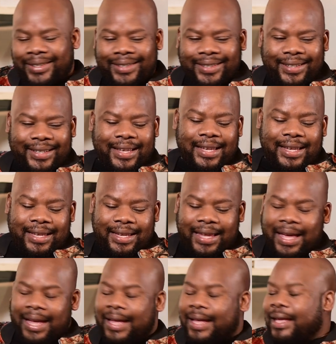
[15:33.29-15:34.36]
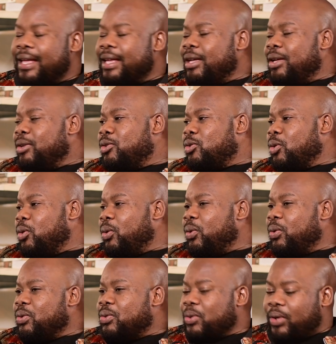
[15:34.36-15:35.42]
yeah, yeah, yeah.
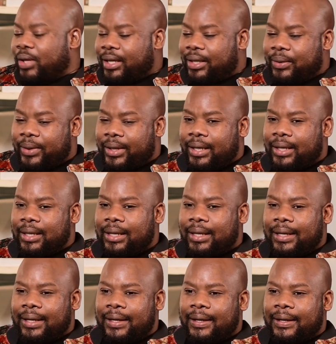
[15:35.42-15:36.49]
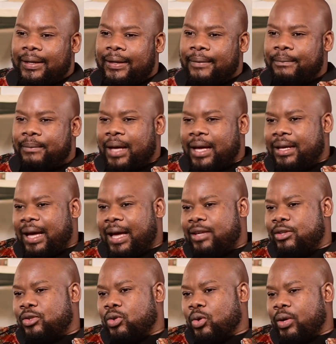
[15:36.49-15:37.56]
So, so anyway, uh, I
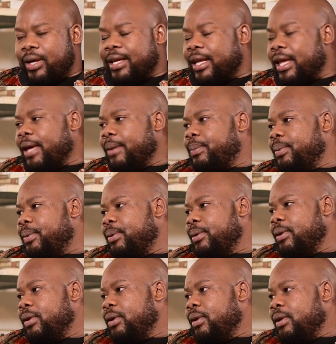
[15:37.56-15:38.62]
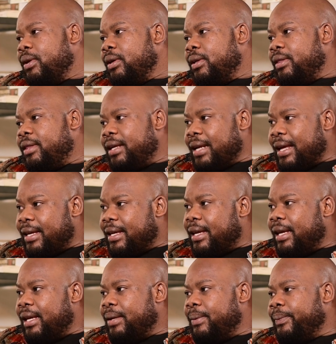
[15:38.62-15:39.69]
I saw a gap. Yeah. Then I
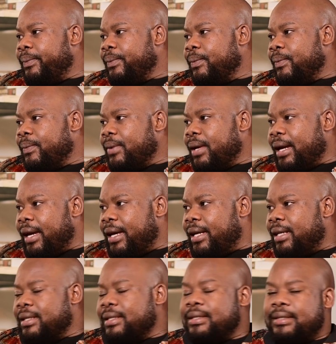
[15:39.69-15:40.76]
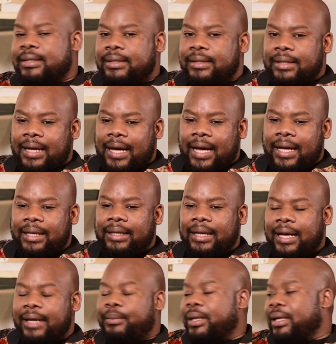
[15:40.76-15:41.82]
came sure. and I
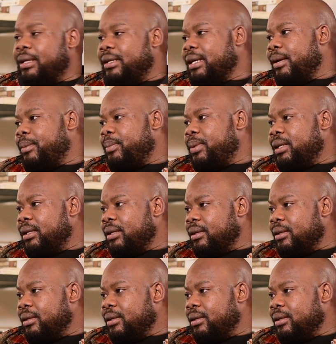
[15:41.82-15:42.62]
I made it happen.